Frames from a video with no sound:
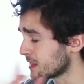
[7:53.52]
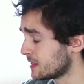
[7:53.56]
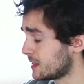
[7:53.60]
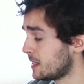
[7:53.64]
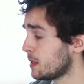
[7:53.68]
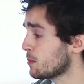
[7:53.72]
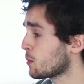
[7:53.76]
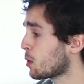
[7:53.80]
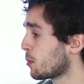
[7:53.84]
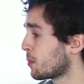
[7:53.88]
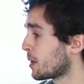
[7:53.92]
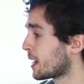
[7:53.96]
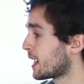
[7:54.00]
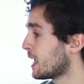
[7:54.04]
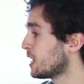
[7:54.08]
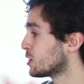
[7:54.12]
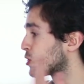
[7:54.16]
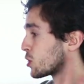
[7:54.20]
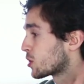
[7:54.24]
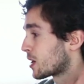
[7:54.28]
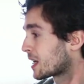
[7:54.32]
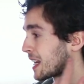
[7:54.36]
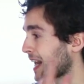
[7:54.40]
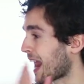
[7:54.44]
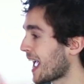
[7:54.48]
team
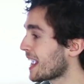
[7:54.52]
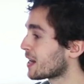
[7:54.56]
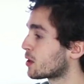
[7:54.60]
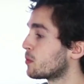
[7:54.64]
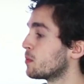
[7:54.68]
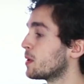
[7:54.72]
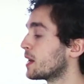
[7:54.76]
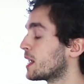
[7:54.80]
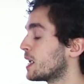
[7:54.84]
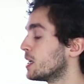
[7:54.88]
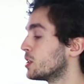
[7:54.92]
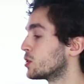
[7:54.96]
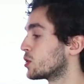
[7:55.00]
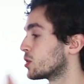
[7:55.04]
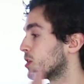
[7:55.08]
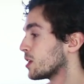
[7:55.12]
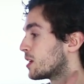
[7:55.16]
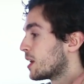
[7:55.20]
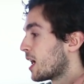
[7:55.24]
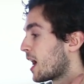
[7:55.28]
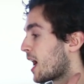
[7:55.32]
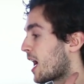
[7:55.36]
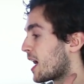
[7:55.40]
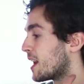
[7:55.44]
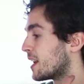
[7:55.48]
communication, client
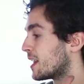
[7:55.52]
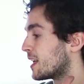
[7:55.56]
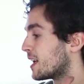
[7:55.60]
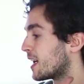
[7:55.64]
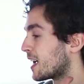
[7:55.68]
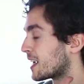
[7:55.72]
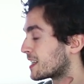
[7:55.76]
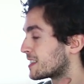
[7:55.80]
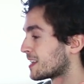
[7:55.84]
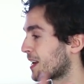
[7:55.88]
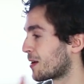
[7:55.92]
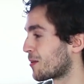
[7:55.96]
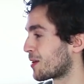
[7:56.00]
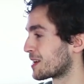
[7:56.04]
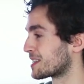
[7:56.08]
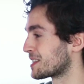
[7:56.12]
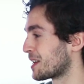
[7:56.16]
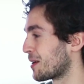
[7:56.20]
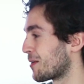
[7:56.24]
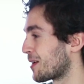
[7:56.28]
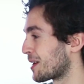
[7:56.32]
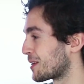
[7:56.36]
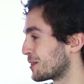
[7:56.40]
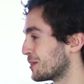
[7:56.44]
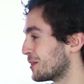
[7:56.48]
communication, and etc. Uh,
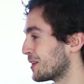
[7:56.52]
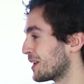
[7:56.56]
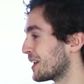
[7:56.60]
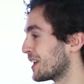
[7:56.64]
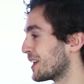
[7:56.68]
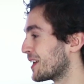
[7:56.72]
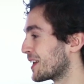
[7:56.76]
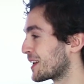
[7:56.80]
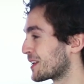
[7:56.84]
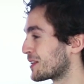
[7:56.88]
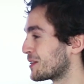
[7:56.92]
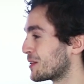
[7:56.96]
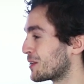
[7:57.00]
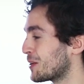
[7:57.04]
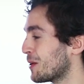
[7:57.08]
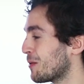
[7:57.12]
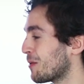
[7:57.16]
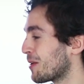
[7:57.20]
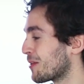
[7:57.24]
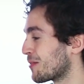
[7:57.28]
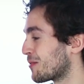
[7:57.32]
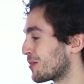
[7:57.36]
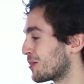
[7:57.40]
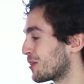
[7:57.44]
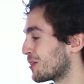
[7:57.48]
etc. Et I could uh, I could
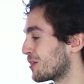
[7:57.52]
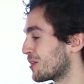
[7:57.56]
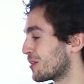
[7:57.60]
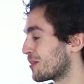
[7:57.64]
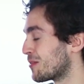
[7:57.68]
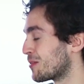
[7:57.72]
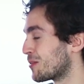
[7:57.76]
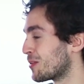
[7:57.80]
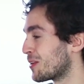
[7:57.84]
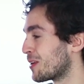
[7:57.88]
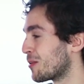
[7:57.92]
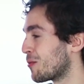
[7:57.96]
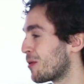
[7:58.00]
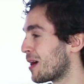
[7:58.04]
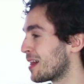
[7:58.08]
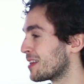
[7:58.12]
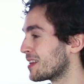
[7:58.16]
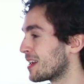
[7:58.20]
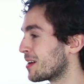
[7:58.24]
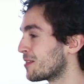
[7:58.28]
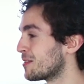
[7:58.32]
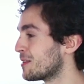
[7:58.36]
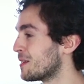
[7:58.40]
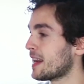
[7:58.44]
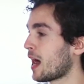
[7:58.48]
go on for for a while
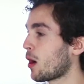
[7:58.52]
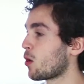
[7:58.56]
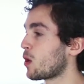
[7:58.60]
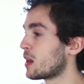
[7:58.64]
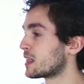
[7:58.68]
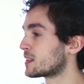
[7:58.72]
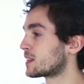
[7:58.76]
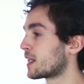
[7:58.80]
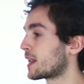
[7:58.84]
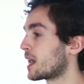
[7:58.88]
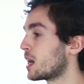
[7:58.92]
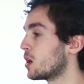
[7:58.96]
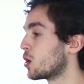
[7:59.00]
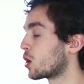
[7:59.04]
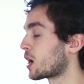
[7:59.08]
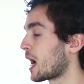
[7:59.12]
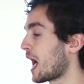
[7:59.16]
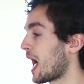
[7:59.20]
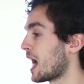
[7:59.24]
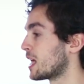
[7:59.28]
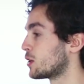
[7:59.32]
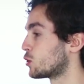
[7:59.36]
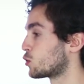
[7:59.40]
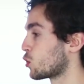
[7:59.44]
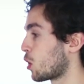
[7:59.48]
now. Now let's take a look
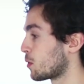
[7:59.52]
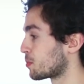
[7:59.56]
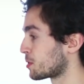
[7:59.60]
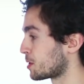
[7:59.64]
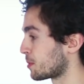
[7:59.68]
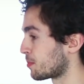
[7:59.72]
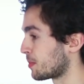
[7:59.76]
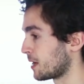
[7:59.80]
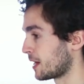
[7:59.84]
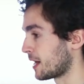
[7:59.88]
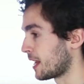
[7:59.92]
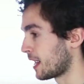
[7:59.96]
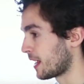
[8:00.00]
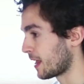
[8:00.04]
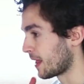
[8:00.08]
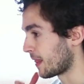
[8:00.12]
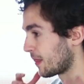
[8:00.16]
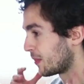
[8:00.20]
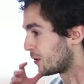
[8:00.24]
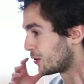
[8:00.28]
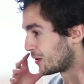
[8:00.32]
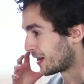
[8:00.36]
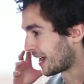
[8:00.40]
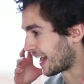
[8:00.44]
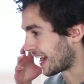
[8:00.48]
at dropshipping.
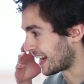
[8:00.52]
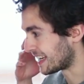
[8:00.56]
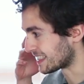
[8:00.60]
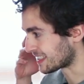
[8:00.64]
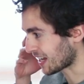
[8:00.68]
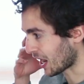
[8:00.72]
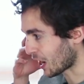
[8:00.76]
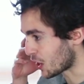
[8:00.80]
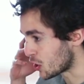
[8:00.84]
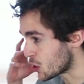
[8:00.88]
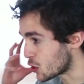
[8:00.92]
There is